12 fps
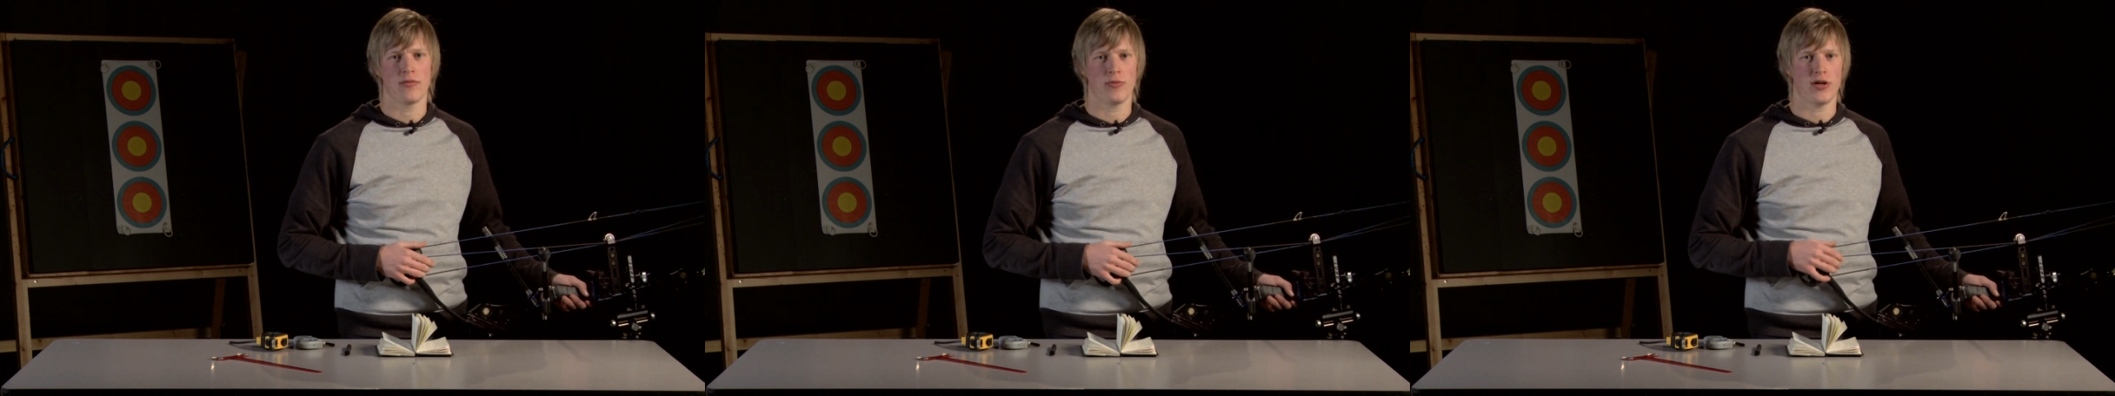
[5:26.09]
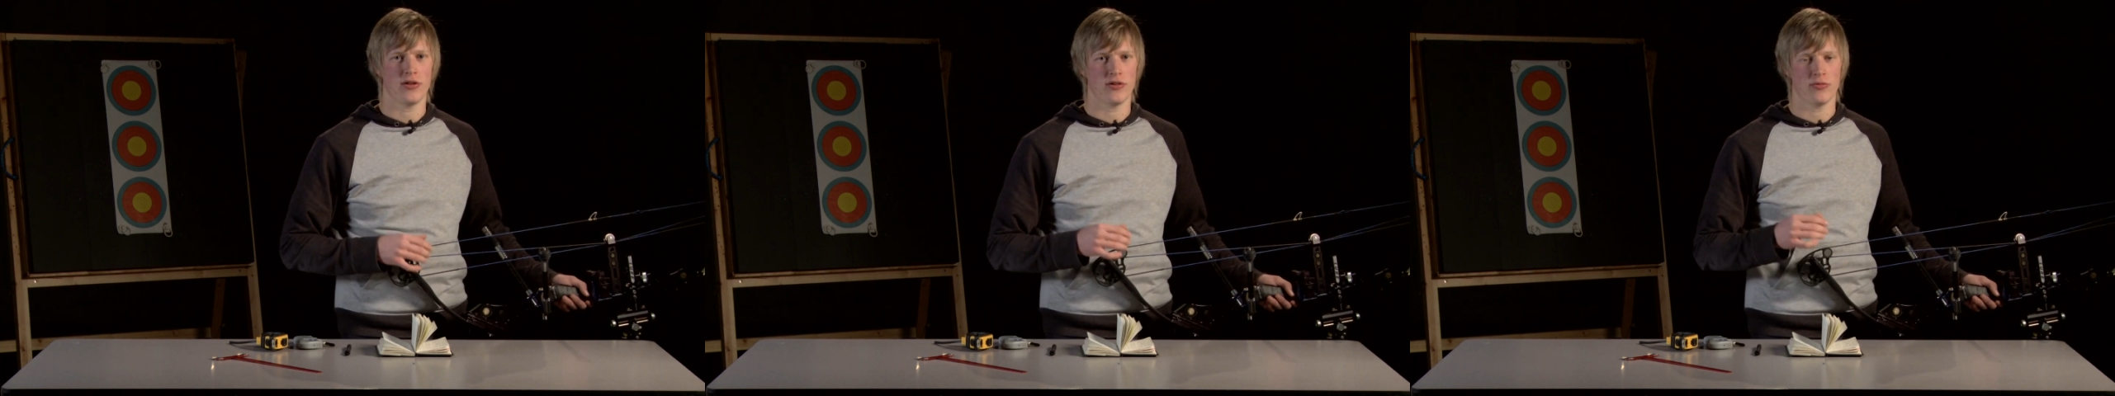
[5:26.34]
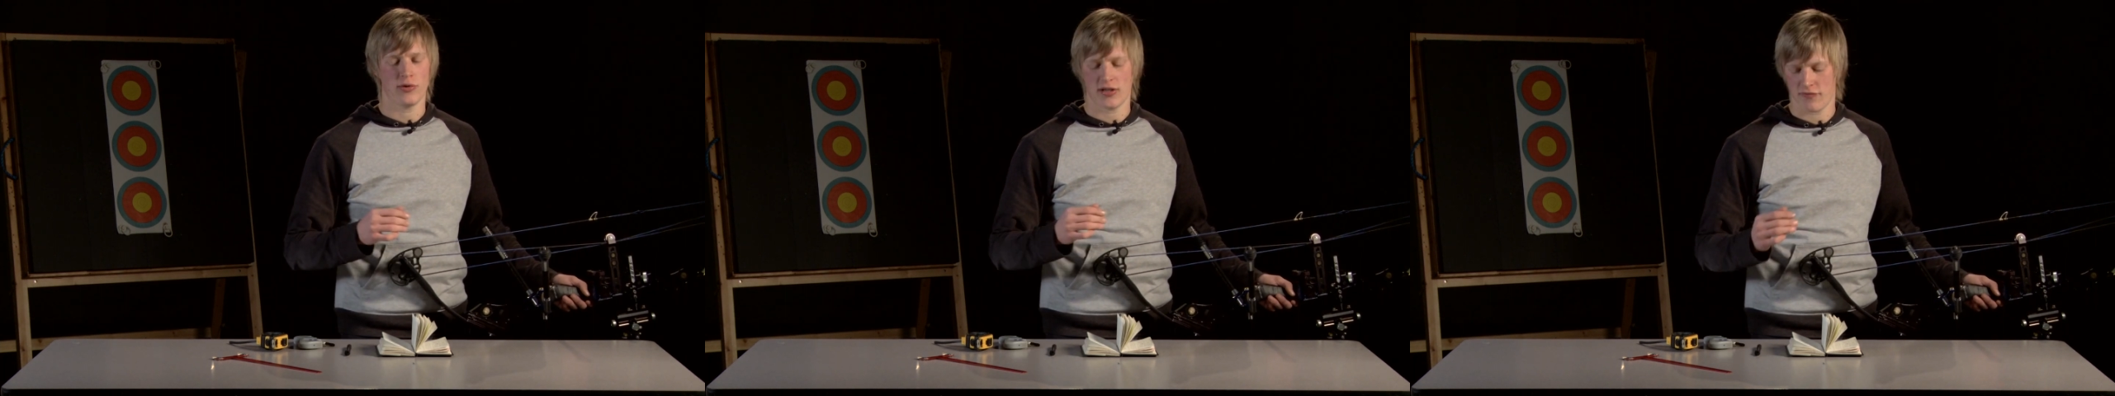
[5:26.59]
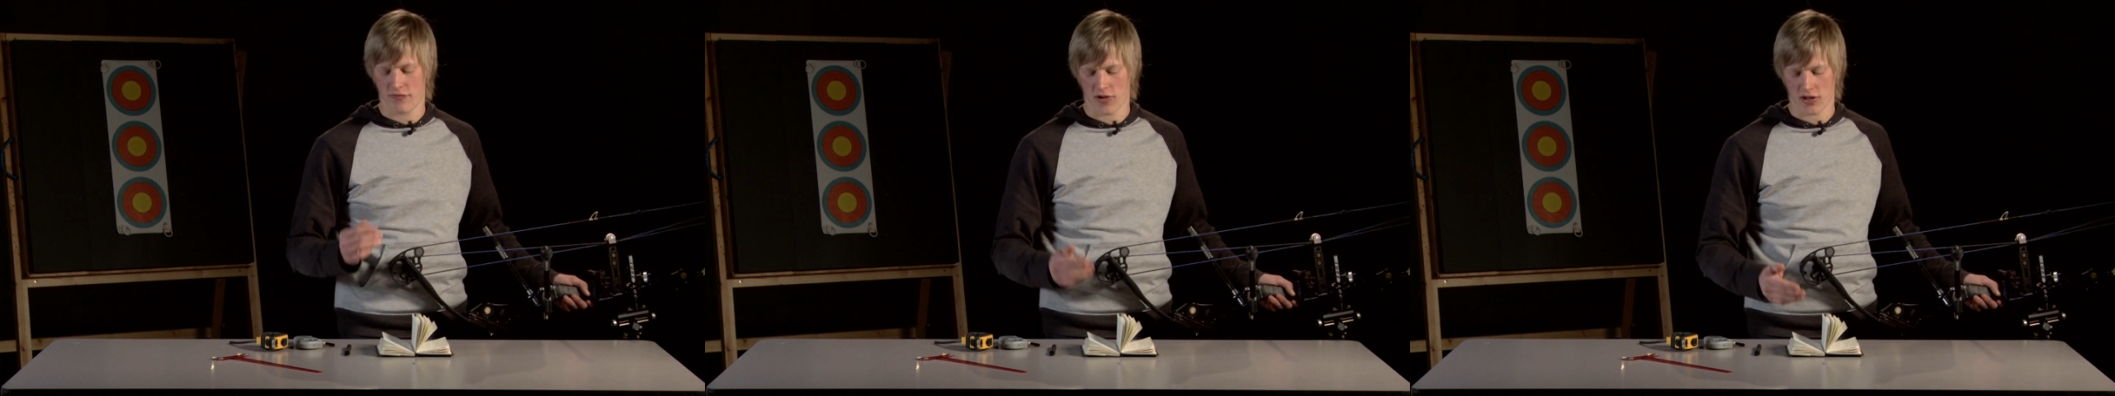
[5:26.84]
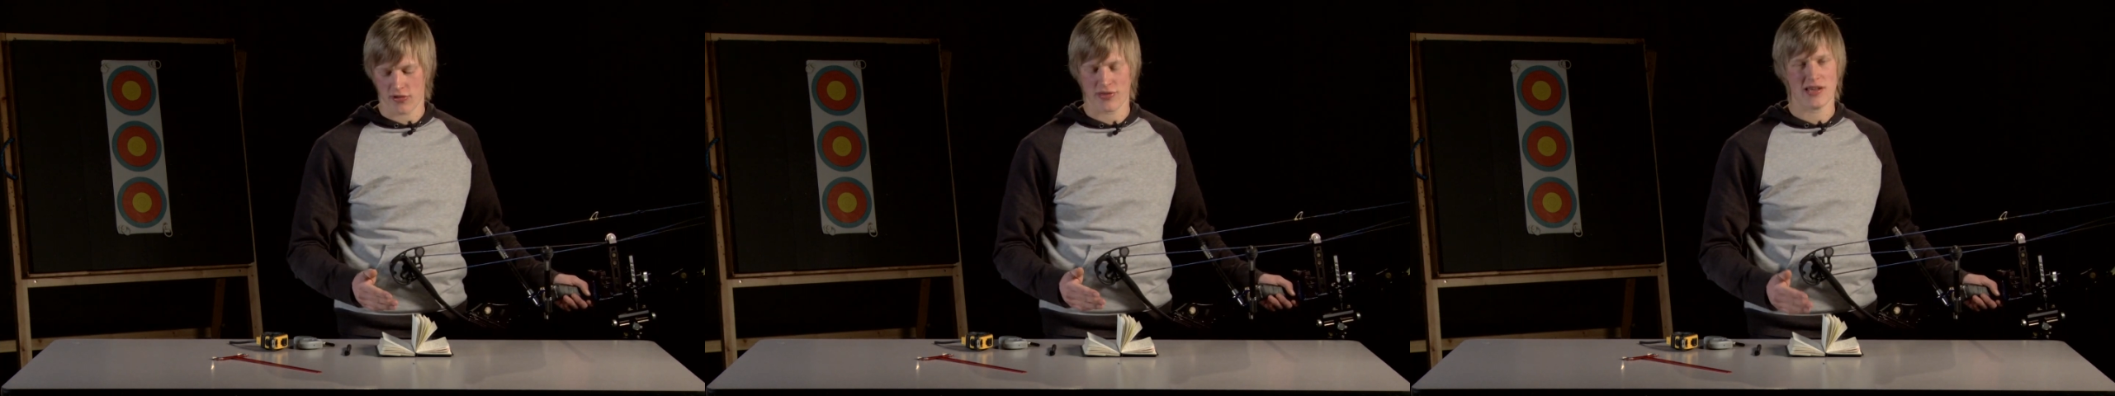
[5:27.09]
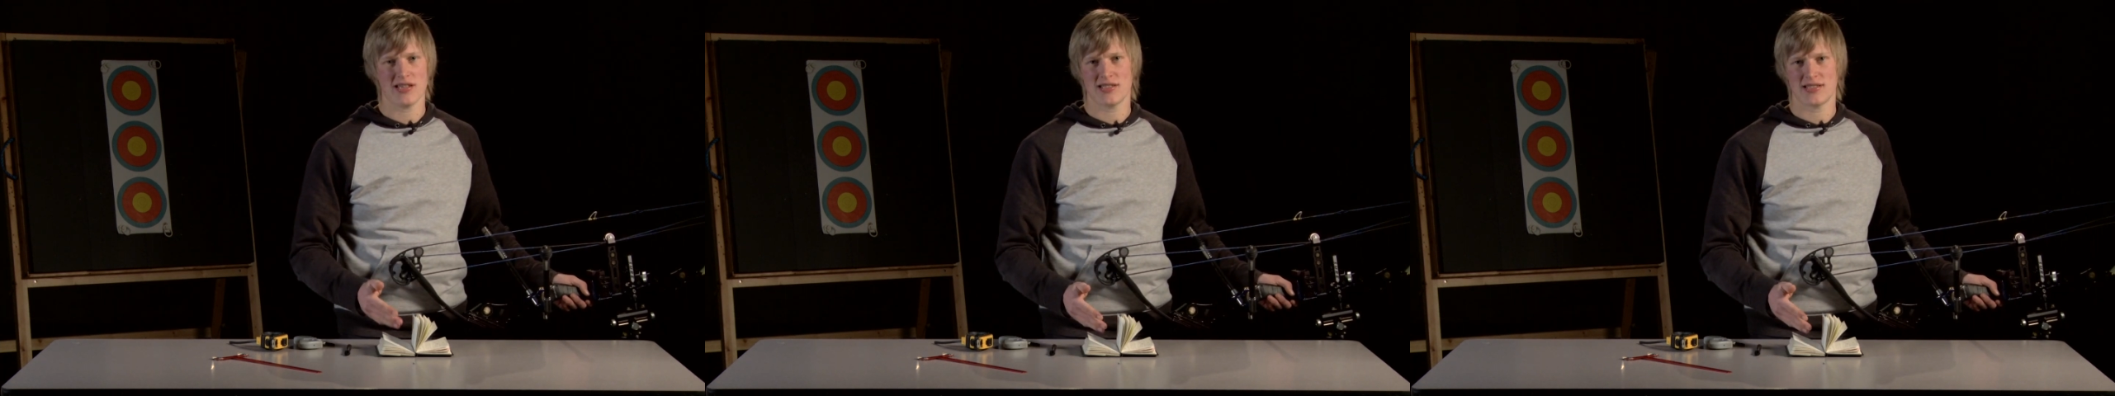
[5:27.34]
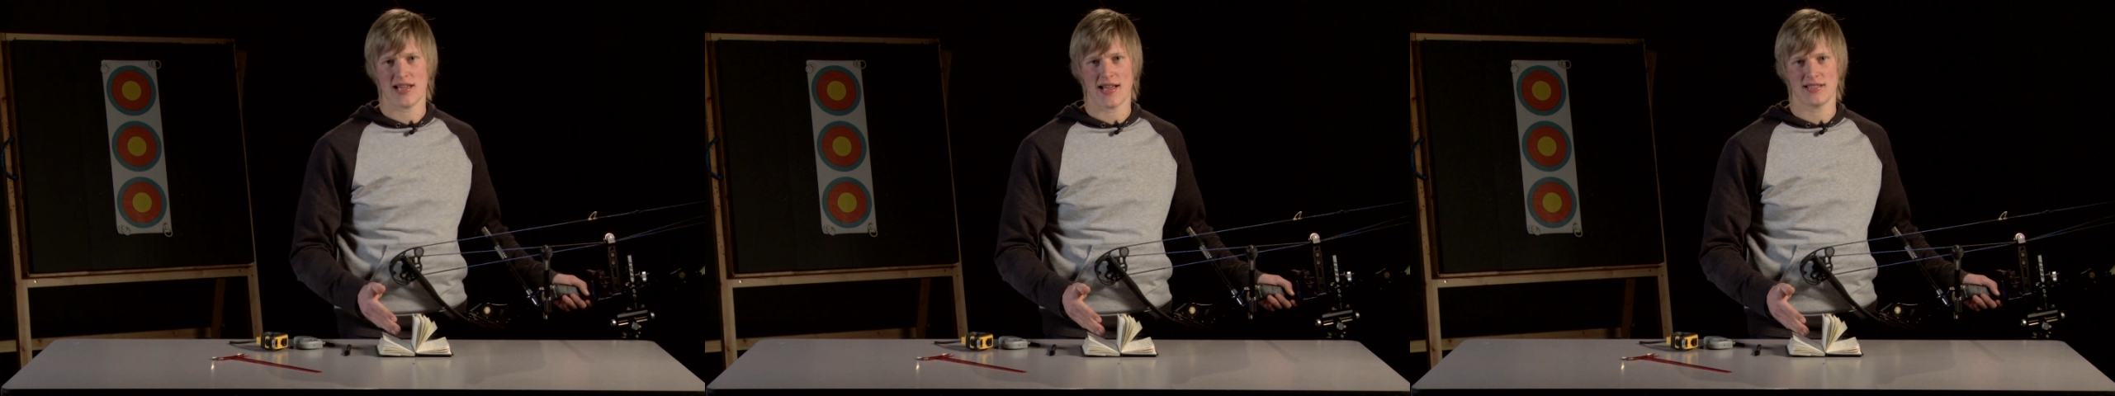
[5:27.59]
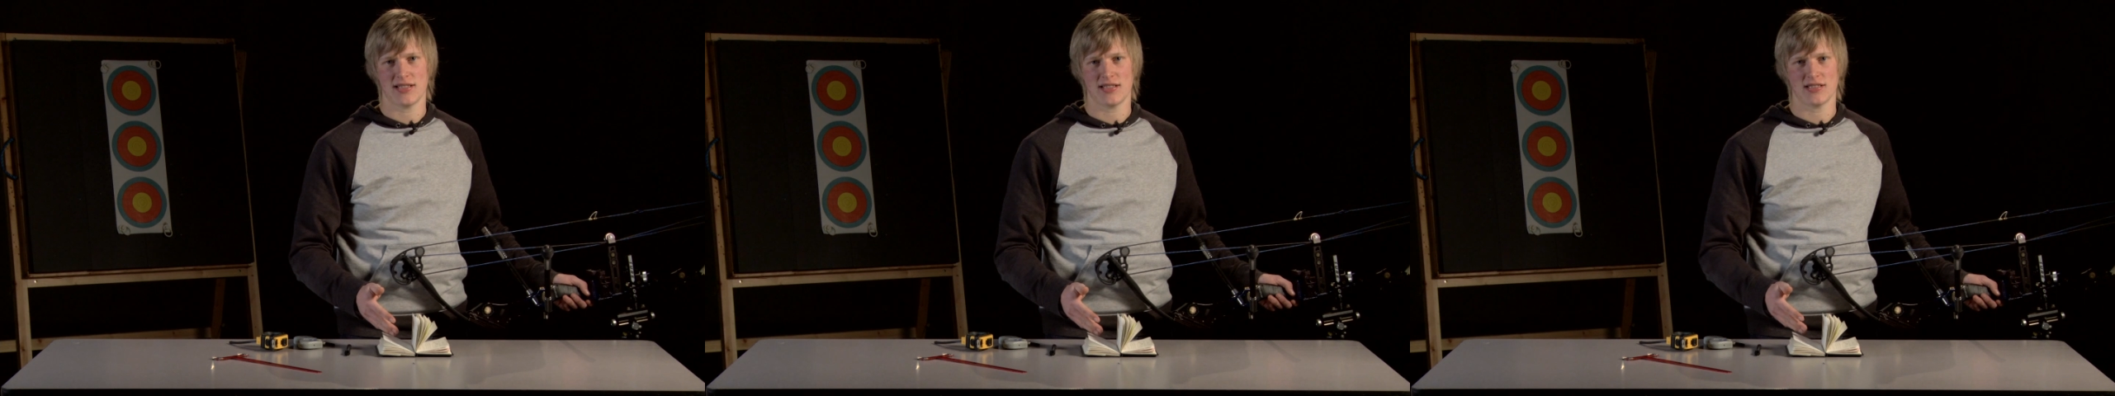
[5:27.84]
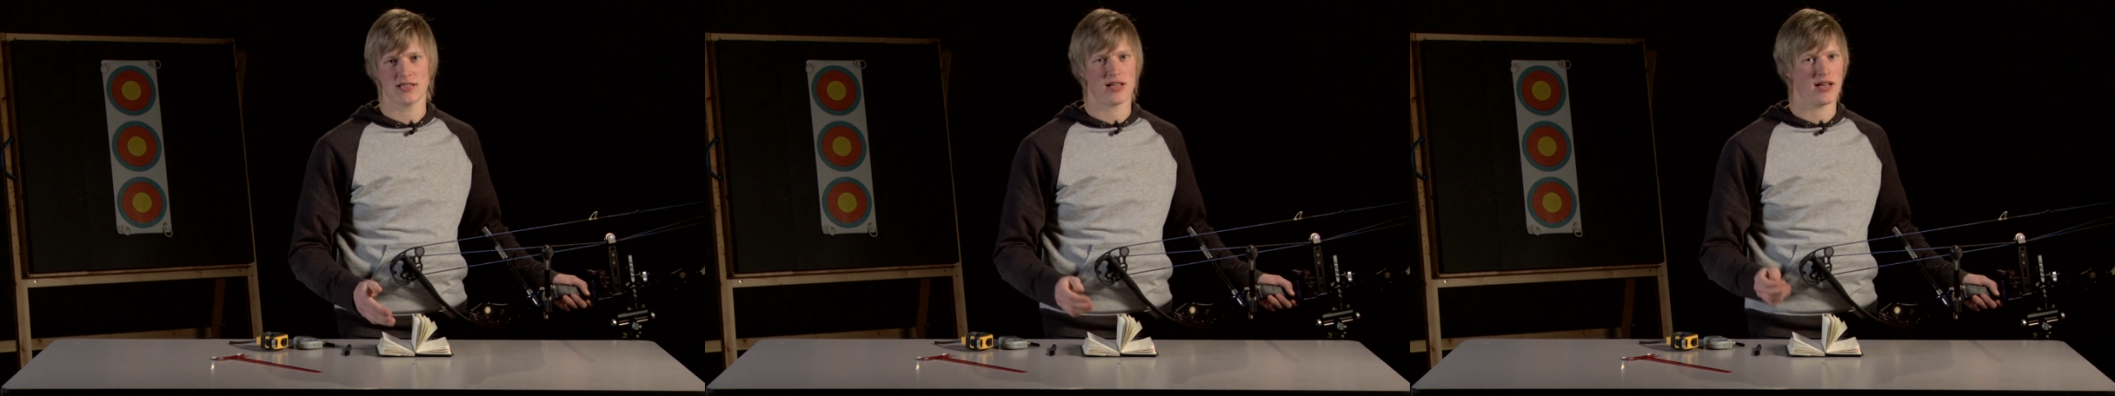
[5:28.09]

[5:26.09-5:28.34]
we know that we can follow these settings